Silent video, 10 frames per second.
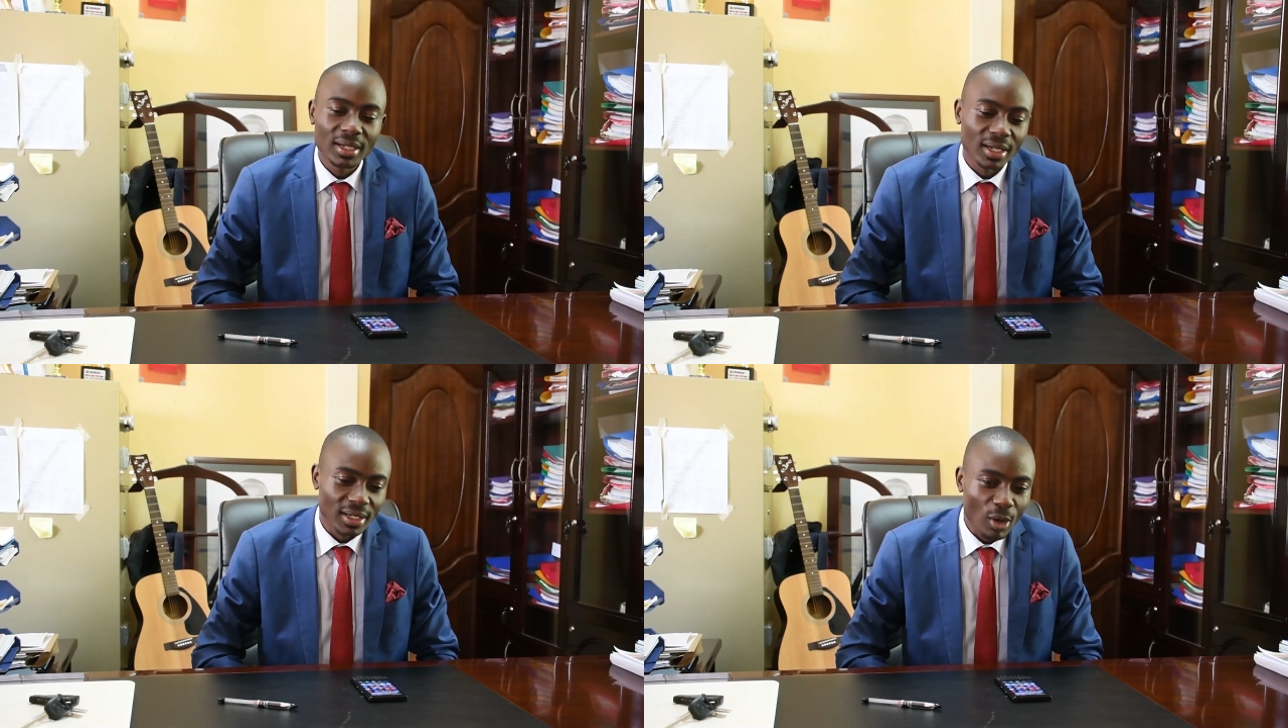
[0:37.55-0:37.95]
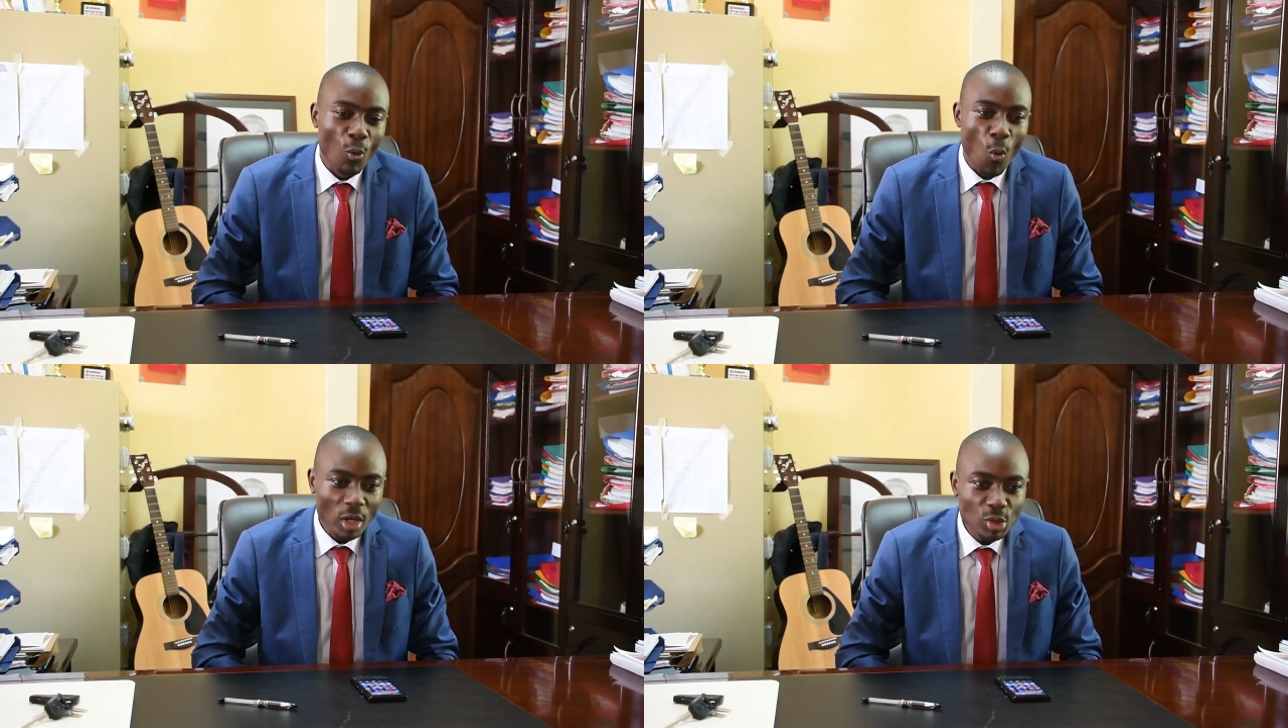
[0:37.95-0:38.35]
And I
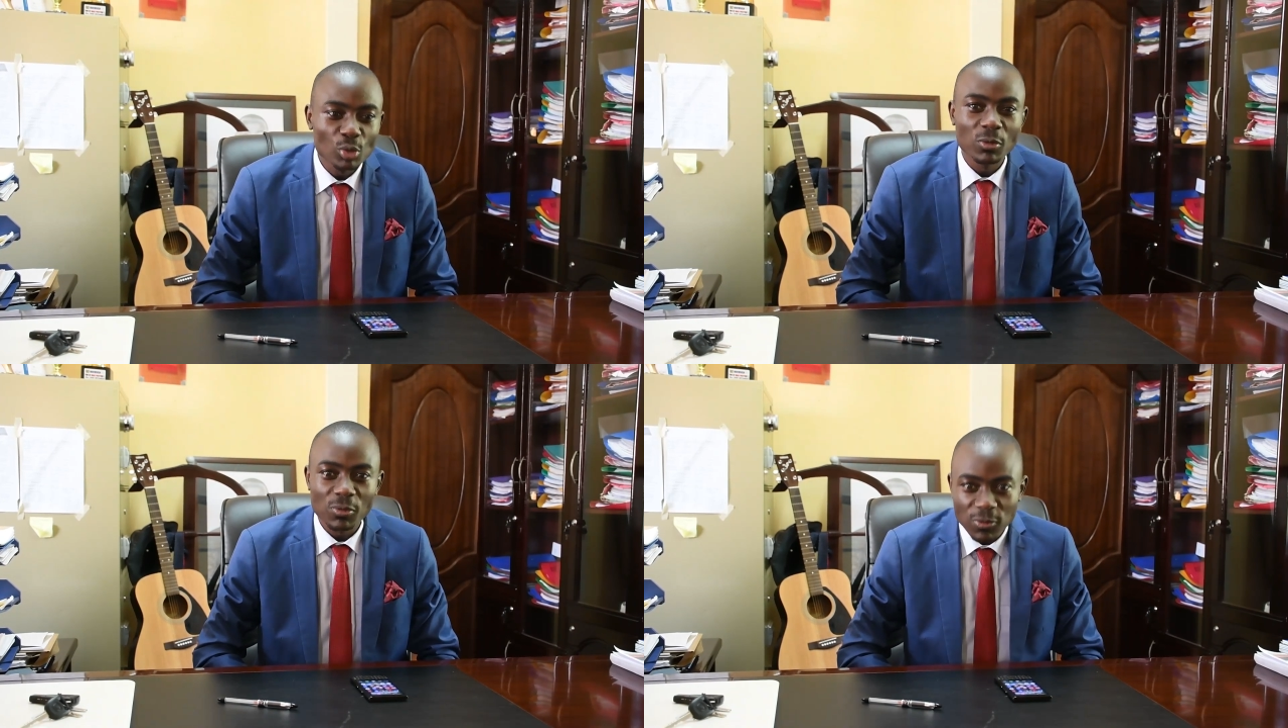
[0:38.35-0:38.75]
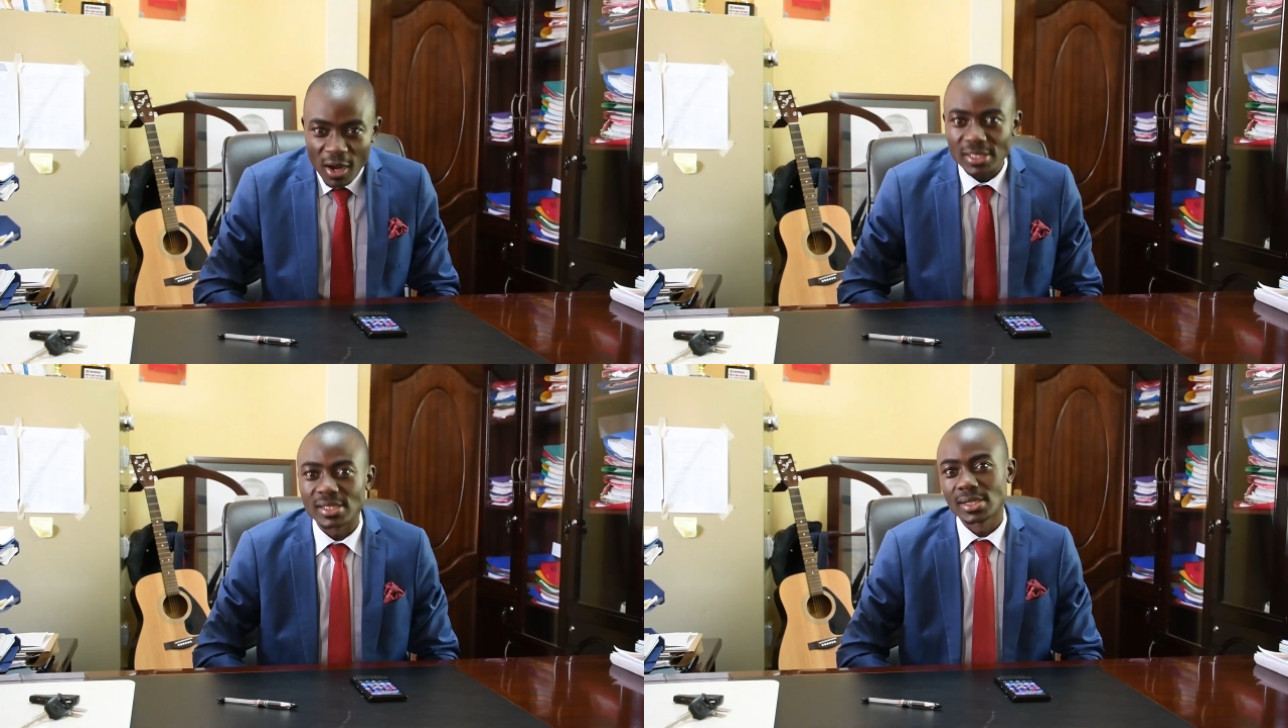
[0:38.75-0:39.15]
want to
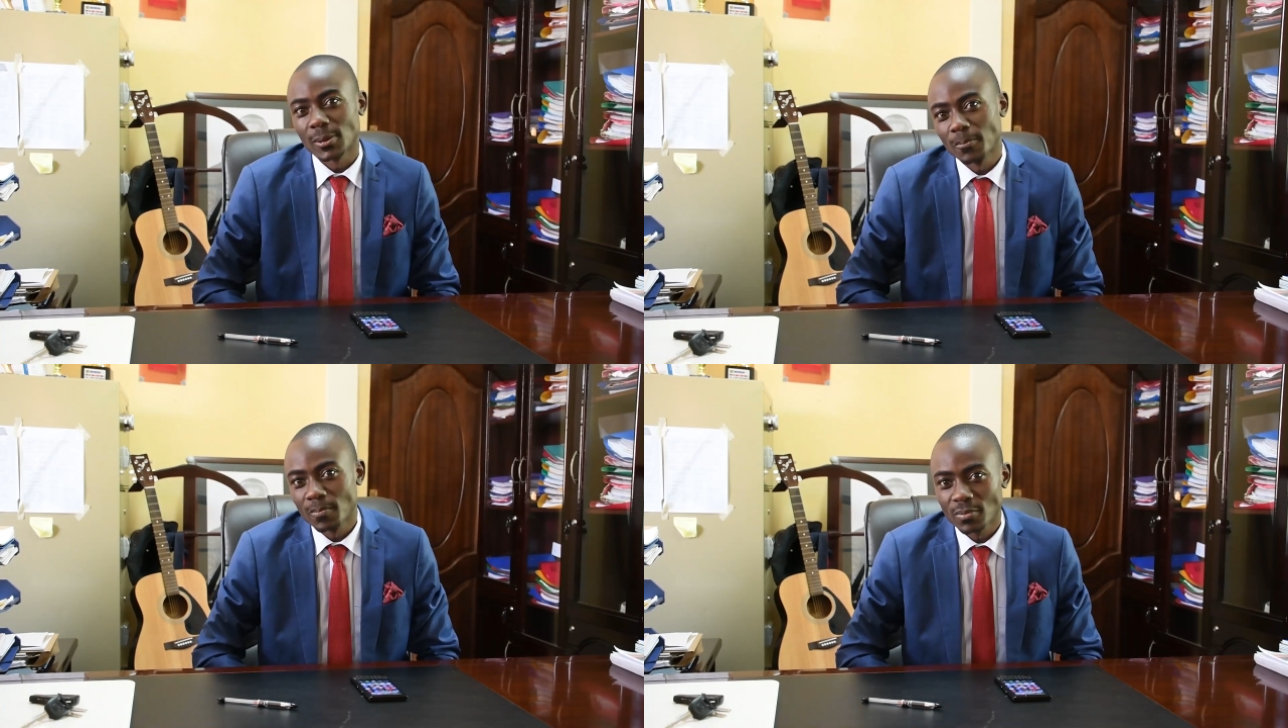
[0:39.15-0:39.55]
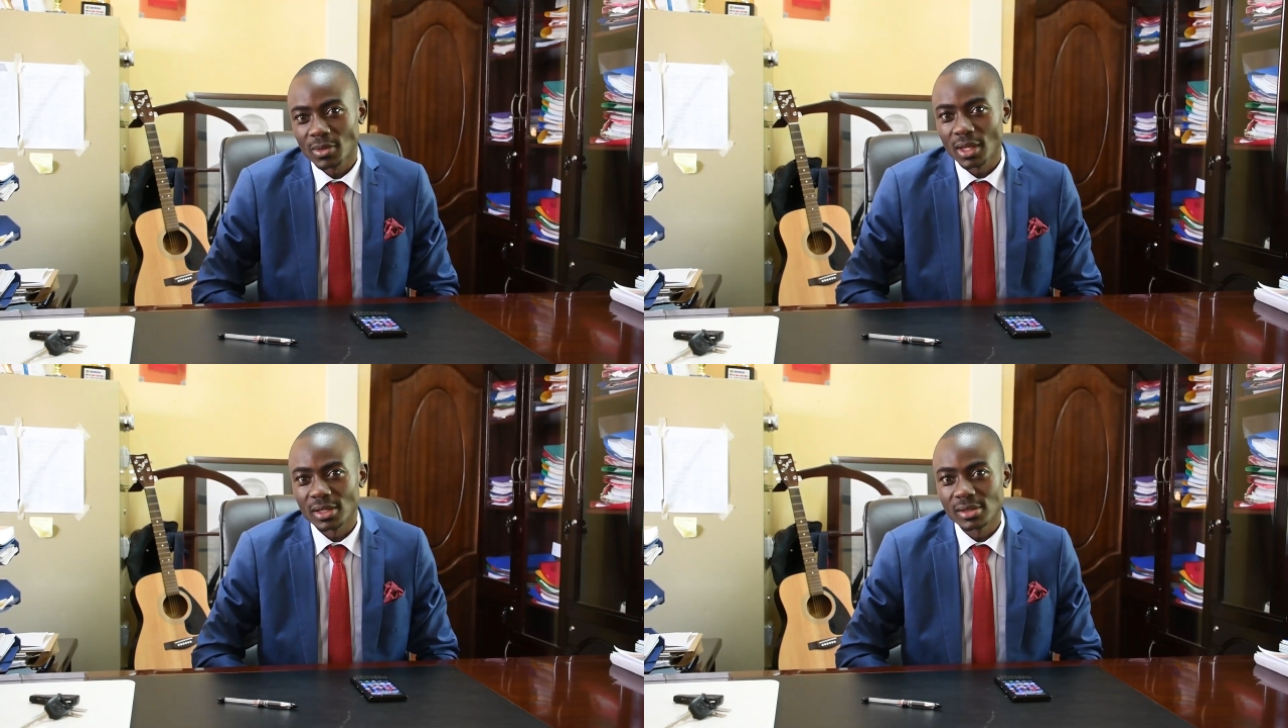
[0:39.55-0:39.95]
first
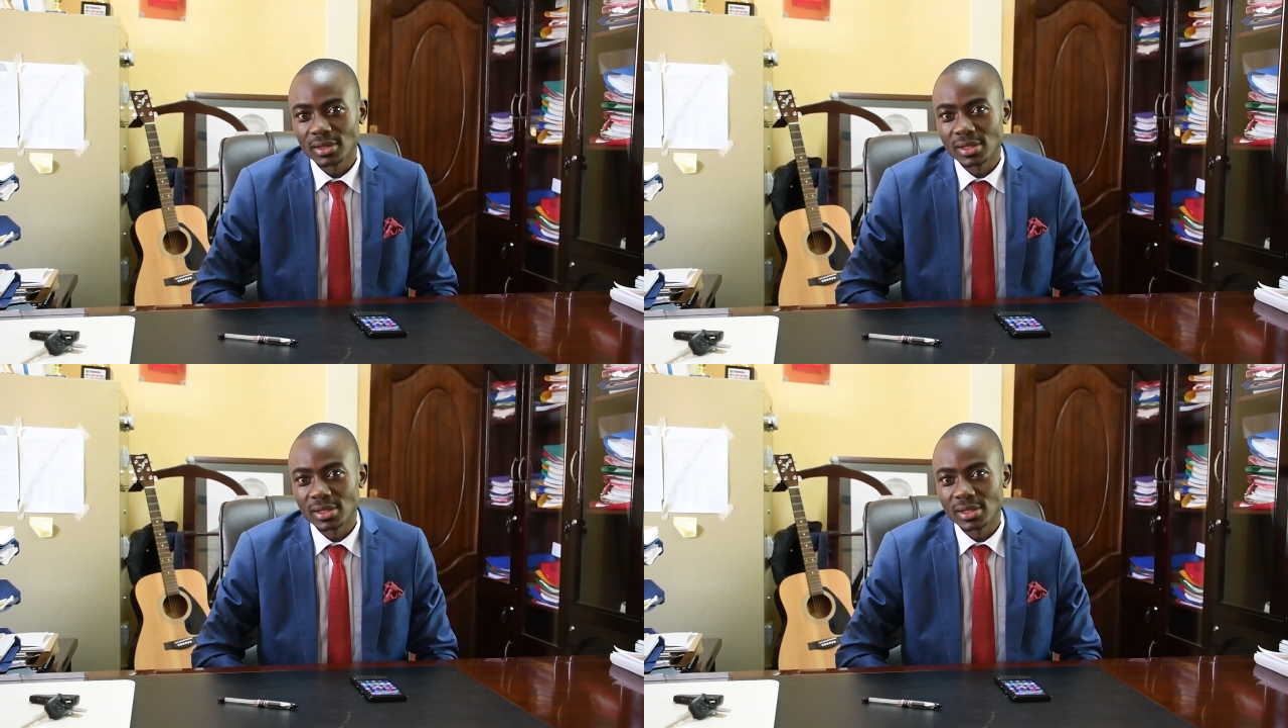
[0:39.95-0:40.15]
and